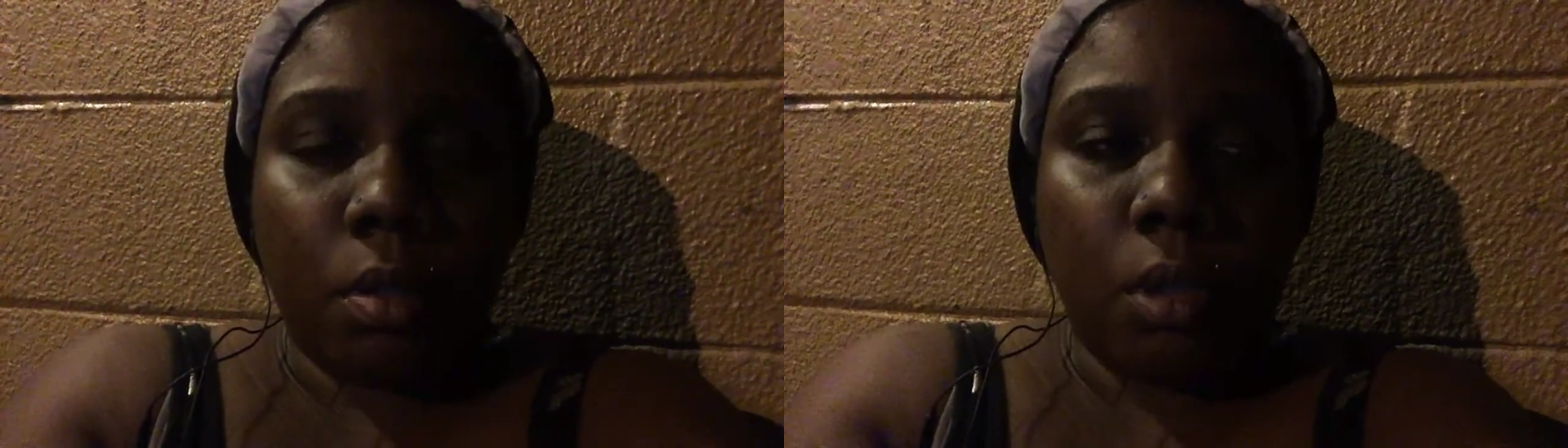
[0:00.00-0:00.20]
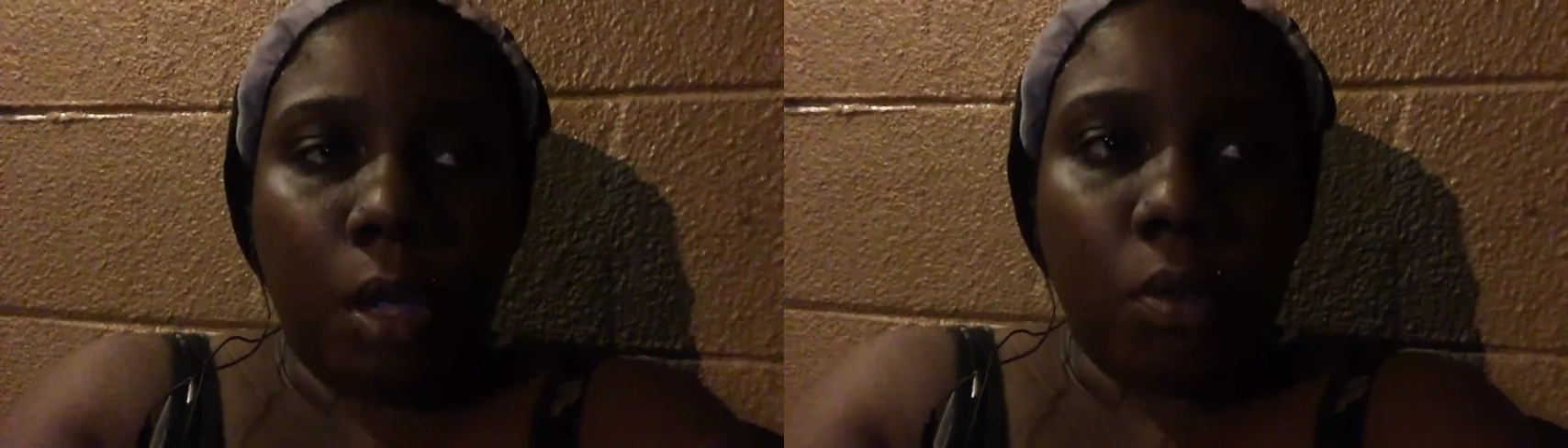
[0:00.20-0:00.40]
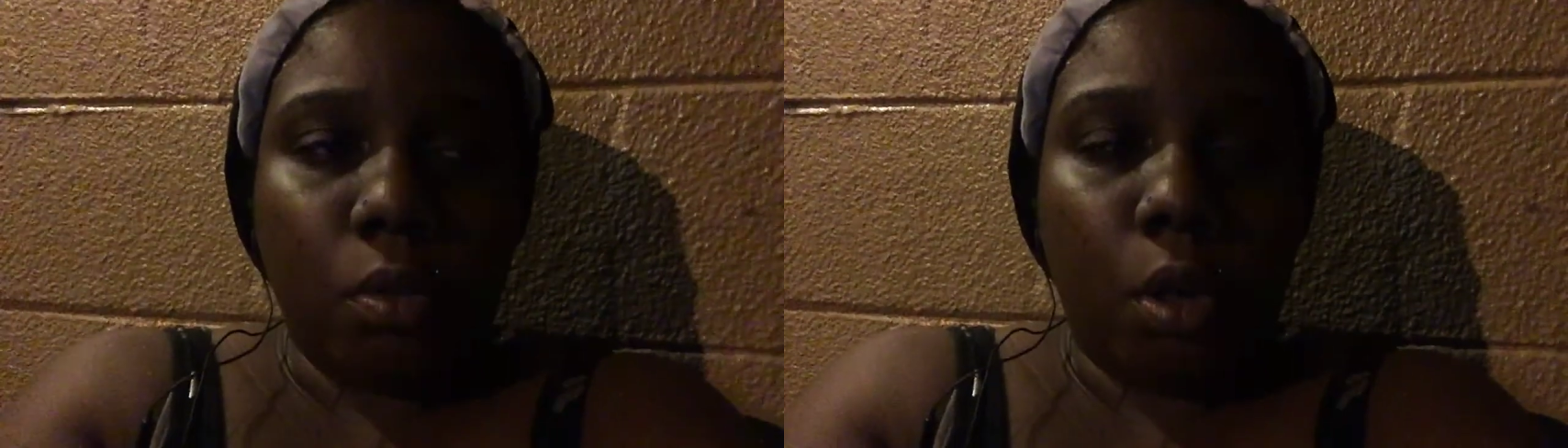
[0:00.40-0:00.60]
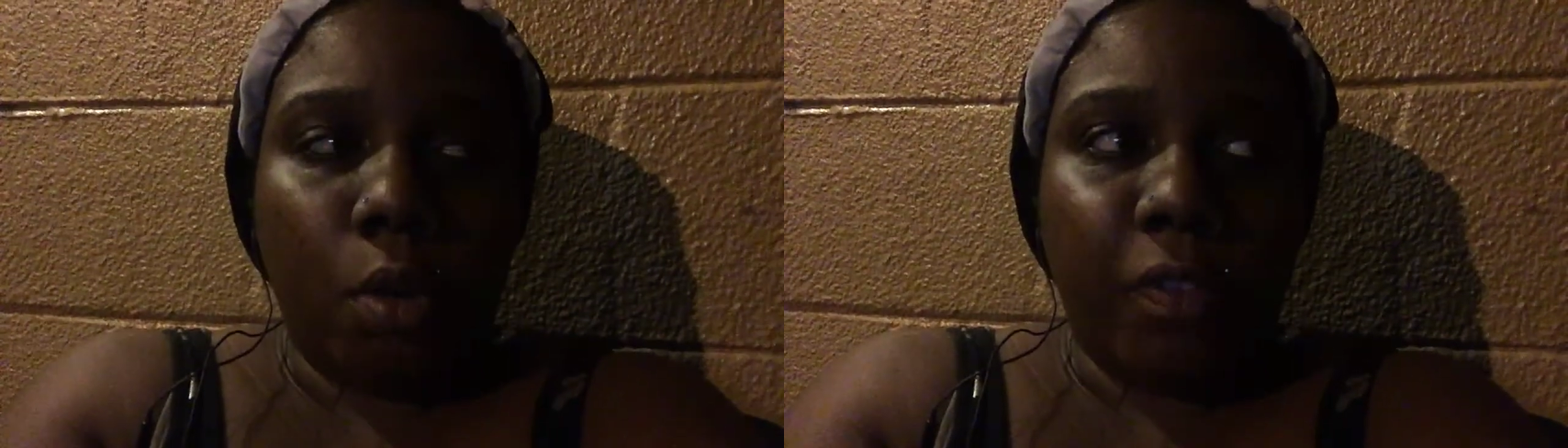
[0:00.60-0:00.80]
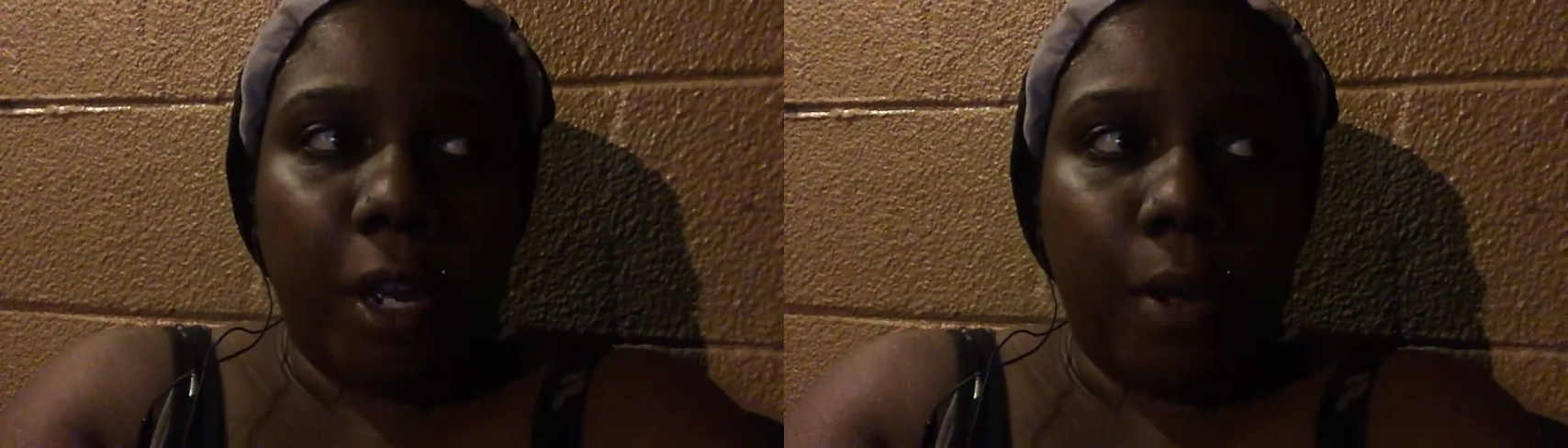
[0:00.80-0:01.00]
So I don't know
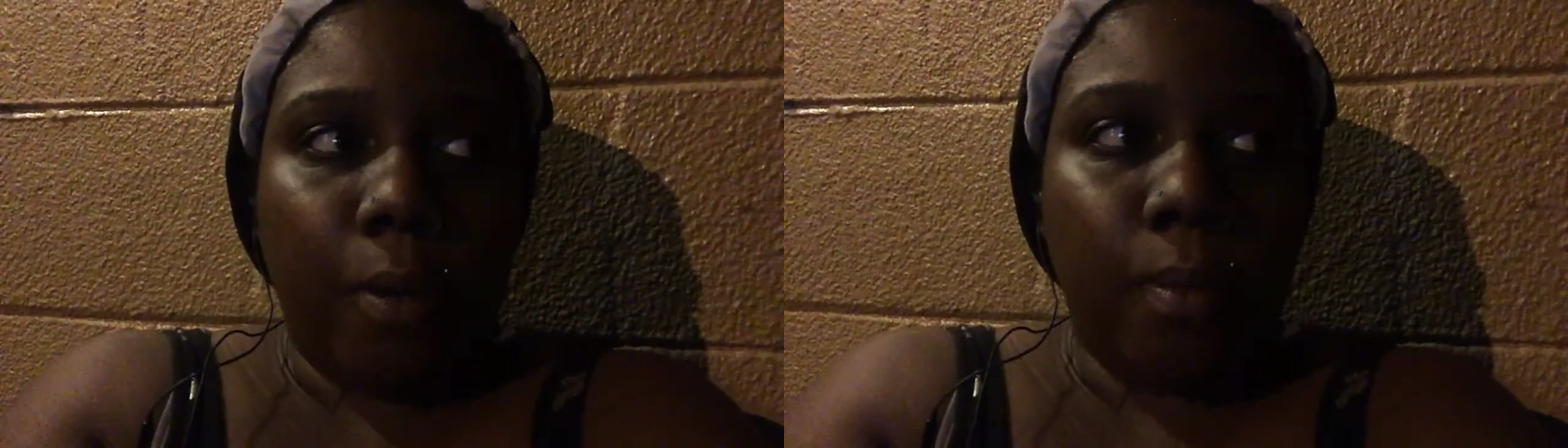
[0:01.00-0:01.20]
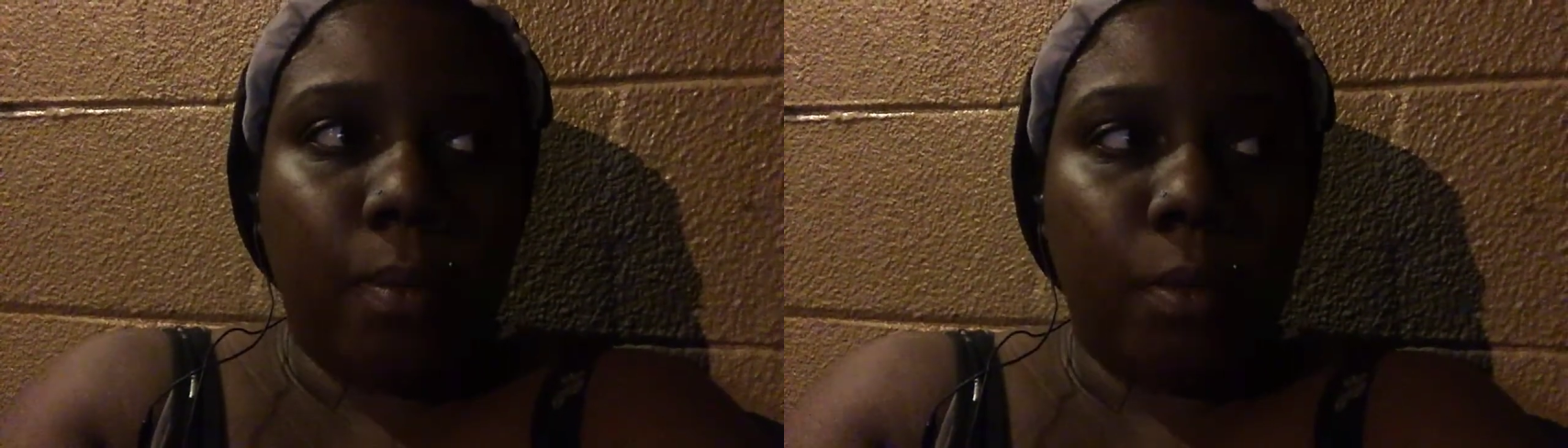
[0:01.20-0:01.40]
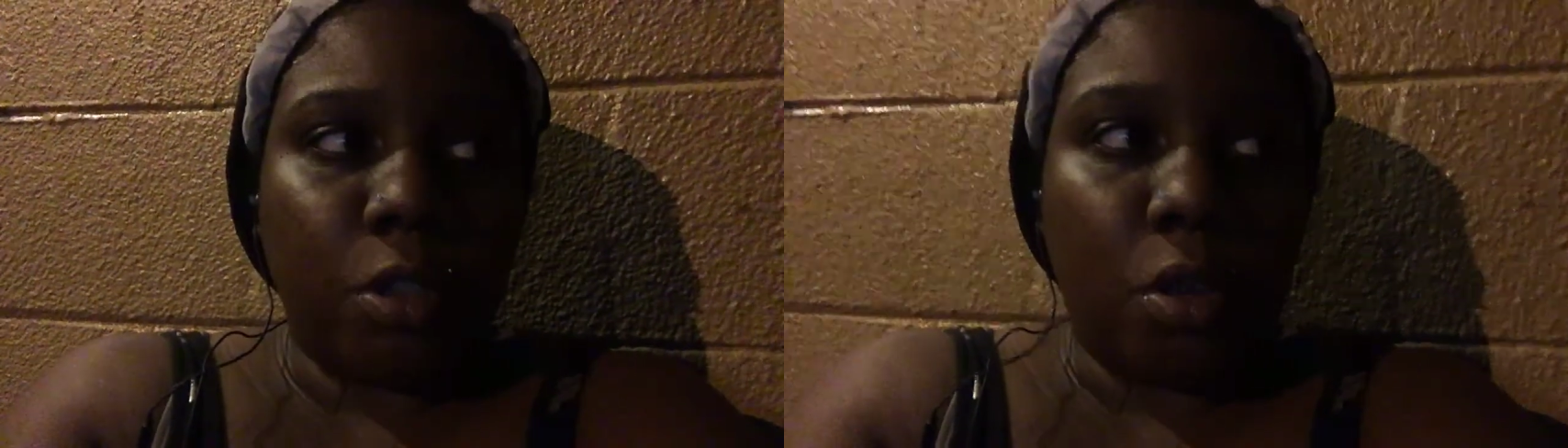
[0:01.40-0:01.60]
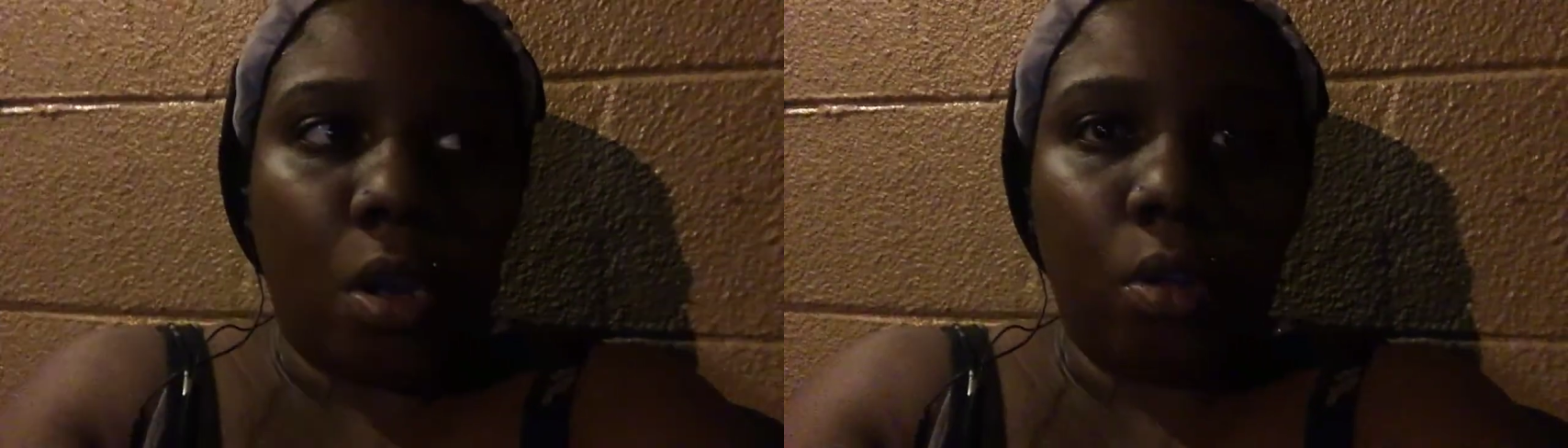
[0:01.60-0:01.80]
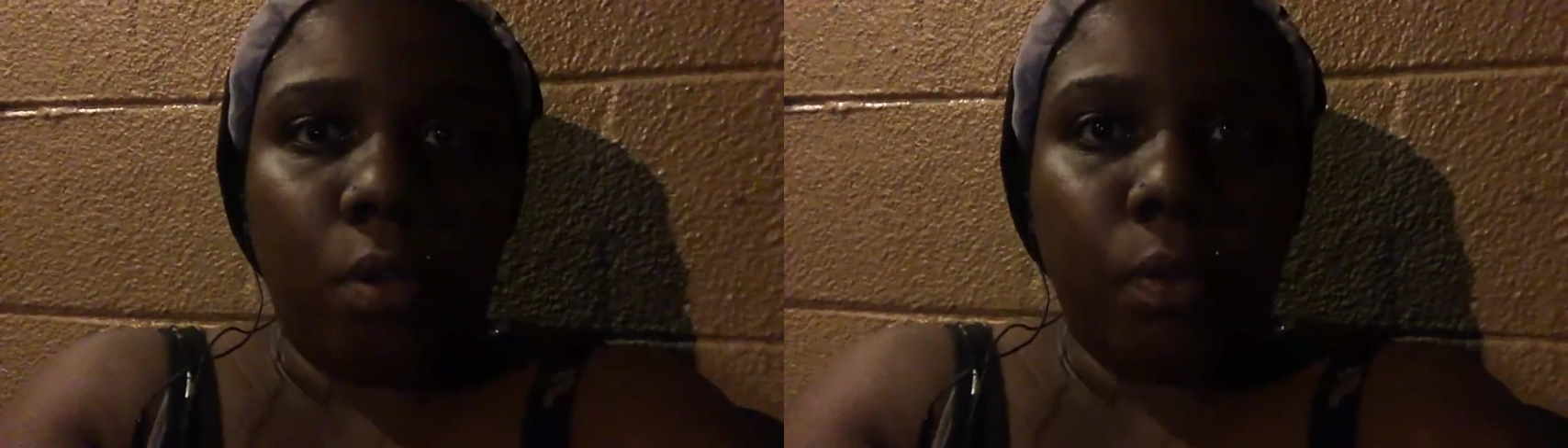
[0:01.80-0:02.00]
if I was
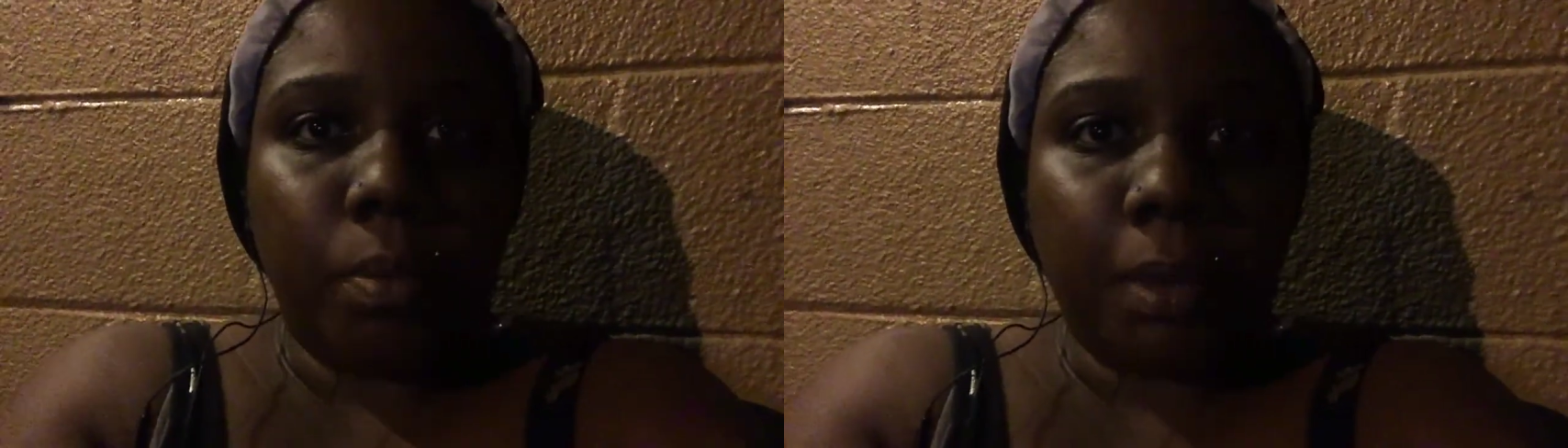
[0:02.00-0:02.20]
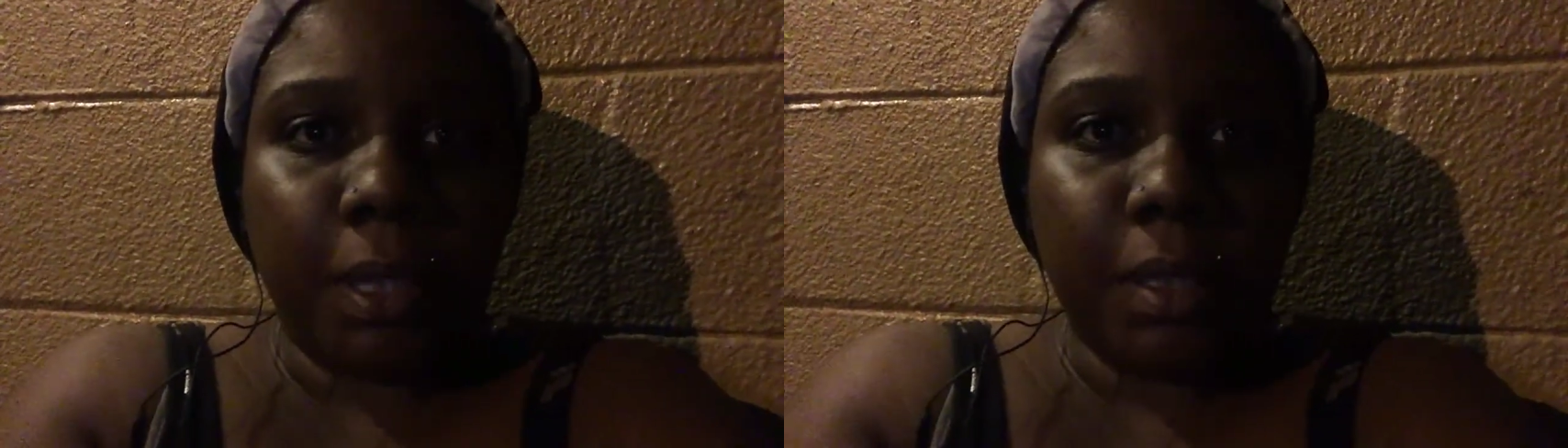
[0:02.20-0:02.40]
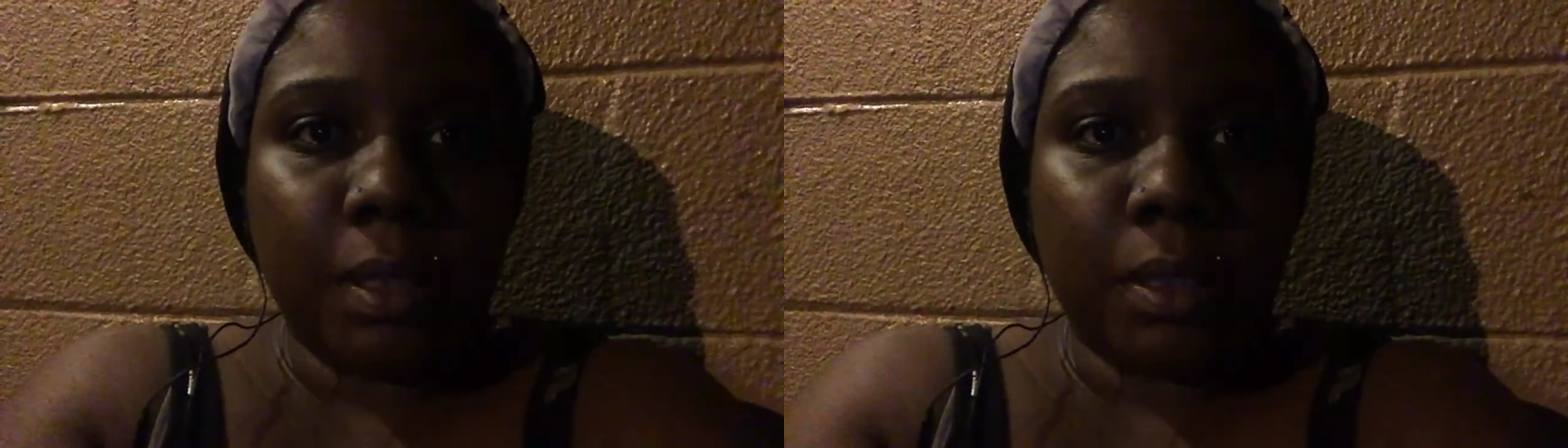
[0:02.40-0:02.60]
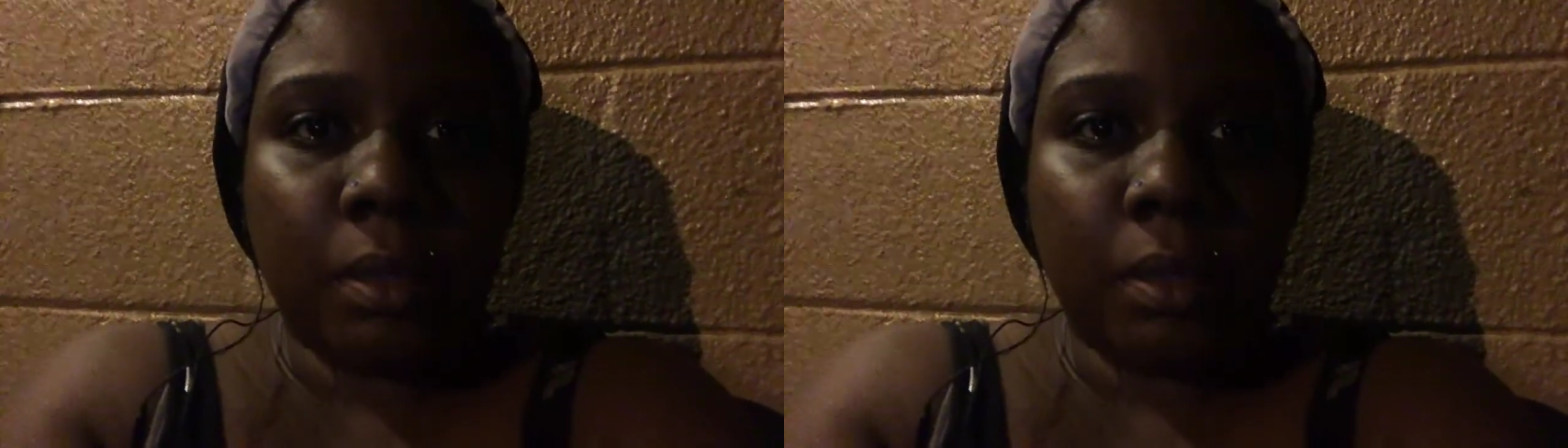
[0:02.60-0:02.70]
all over the place.